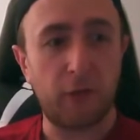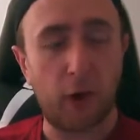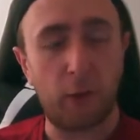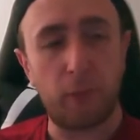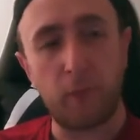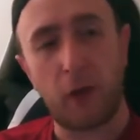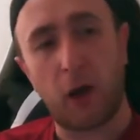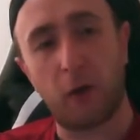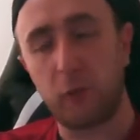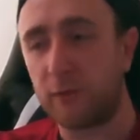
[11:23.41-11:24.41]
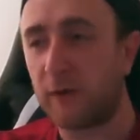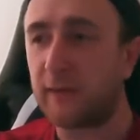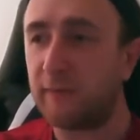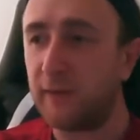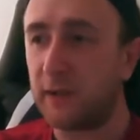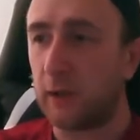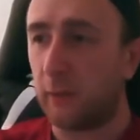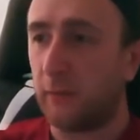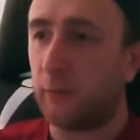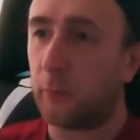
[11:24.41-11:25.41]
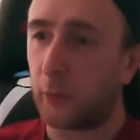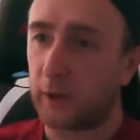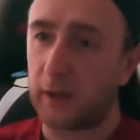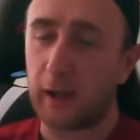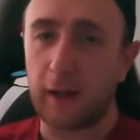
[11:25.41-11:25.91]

So I would have had the video at this point,